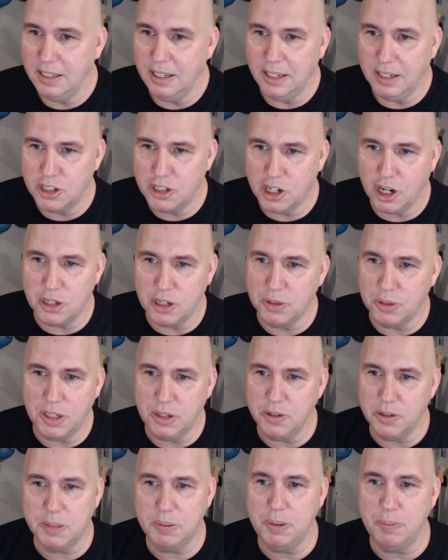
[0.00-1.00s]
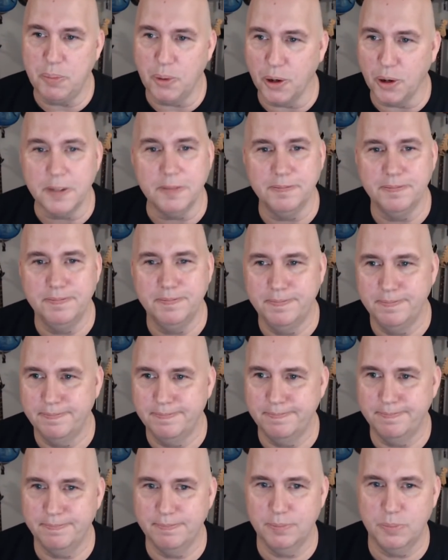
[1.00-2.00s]
uh, charge with a USB port.
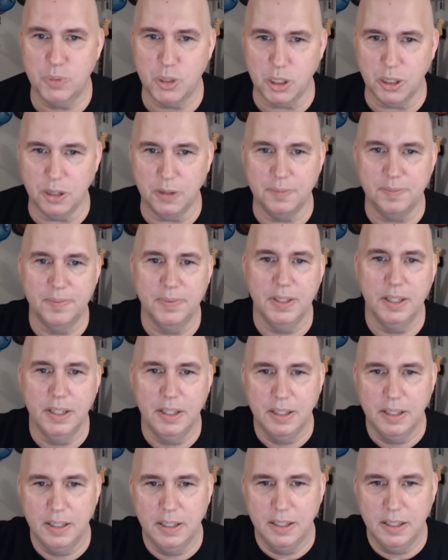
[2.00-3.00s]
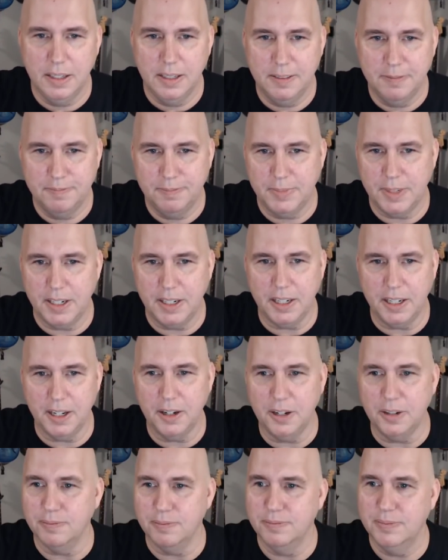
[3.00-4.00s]
So there you
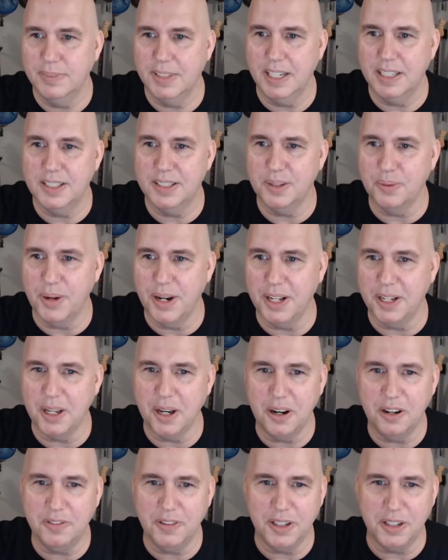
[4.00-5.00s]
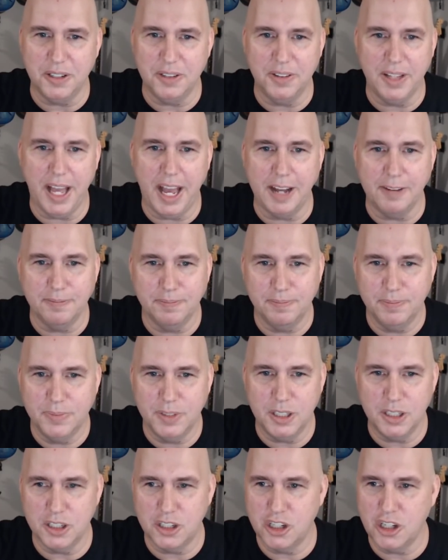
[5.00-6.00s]
go. That's the way to go if you can do that.
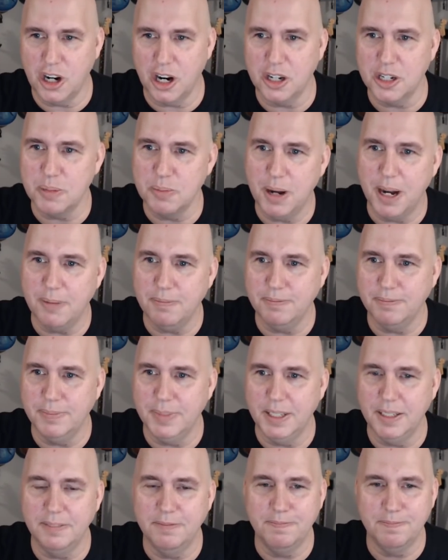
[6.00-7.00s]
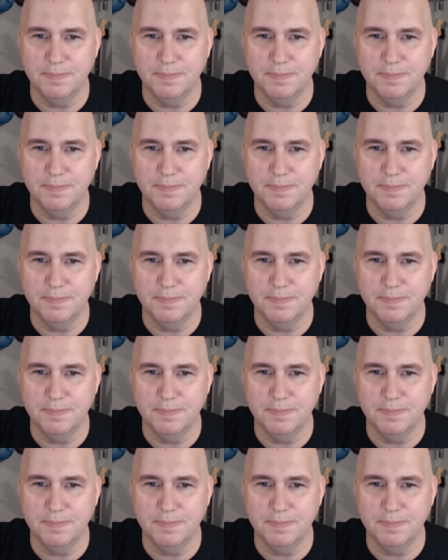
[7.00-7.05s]
You just charge them up, and then